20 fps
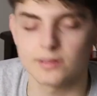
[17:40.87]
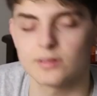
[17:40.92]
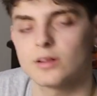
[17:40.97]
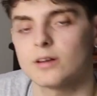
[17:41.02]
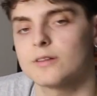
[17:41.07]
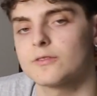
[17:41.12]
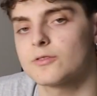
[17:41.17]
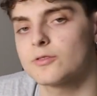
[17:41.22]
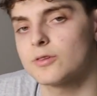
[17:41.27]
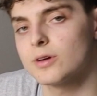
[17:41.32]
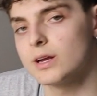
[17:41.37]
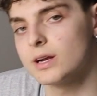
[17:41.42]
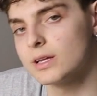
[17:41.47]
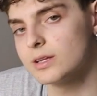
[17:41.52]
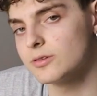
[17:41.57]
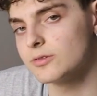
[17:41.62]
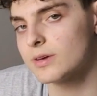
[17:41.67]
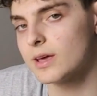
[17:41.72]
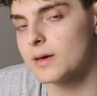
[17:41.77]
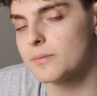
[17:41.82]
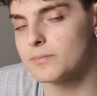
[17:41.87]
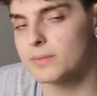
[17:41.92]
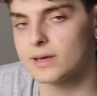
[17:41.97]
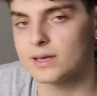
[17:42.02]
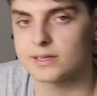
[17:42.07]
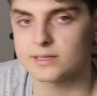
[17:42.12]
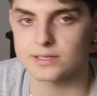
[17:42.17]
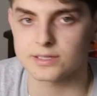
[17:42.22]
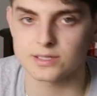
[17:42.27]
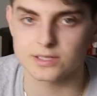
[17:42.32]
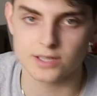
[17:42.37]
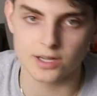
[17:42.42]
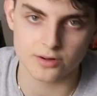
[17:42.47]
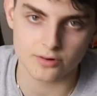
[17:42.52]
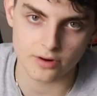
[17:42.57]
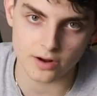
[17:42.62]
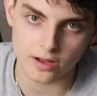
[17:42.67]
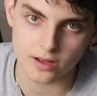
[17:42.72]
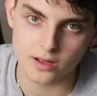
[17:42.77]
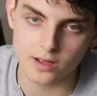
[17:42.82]
a lot of creating new campaigns,
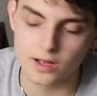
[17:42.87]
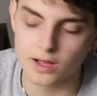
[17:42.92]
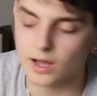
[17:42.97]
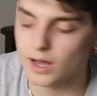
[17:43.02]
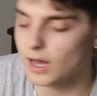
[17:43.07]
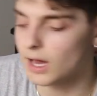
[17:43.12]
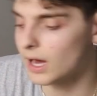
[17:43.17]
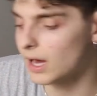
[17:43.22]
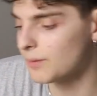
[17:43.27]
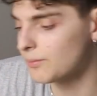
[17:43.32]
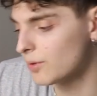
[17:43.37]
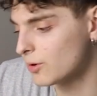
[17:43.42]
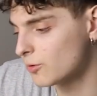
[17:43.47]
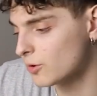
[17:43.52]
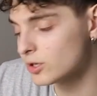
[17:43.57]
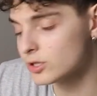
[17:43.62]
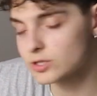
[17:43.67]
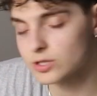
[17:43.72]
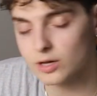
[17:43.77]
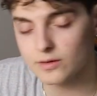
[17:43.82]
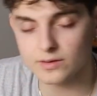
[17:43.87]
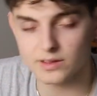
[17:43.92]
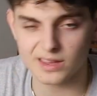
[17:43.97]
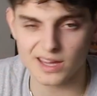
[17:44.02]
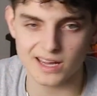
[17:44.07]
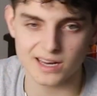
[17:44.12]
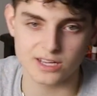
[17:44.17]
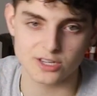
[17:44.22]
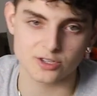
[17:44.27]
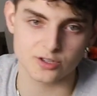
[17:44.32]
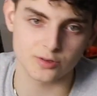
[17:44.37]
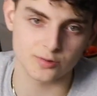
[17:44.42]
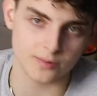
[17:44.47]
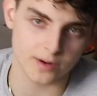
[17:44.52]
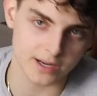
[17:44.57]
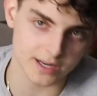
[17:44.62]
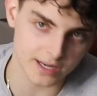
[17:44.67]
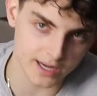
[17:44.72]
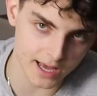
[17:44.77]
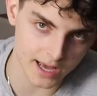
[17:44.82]
etc. But we're solving that issue
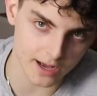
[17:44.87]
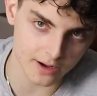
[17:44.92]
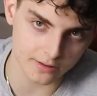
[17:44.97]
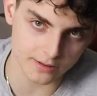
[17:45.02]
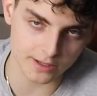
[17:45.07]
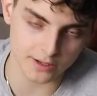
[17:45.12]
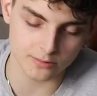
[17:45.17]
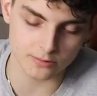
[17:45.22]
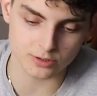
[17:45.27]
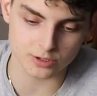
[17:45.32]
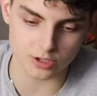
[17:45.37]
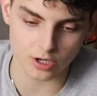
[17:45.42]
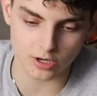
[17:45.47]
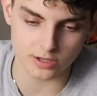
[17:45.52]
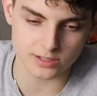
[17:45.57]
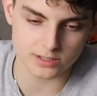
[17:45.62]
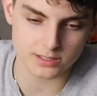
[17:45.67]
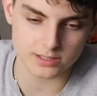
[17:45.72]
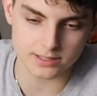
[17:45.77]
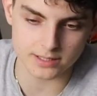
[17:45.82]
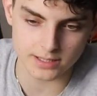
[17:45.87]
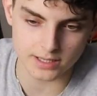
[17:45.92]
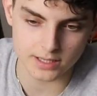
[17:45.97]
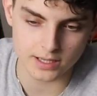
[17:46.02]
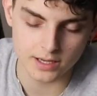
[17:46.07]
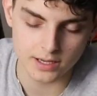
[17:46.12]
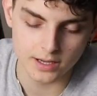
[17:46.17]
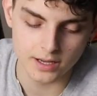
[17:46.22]
right now. It was honestly